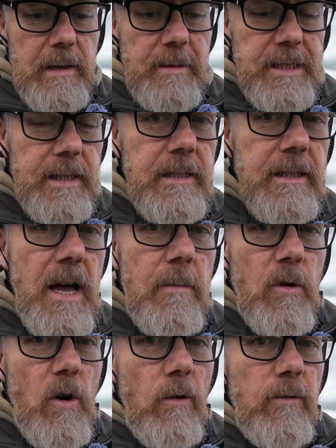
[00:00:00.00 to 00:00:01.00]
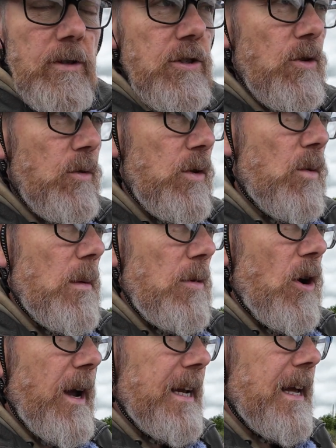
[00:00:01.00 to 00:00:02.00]
Let me take this camera off and show you what I'm
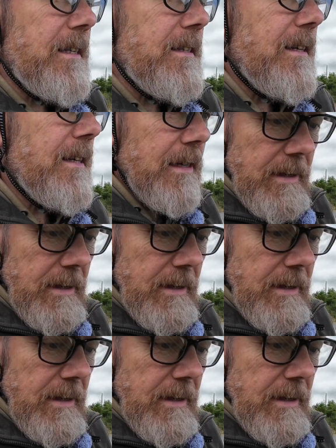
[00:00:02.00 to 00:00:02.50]
looking at,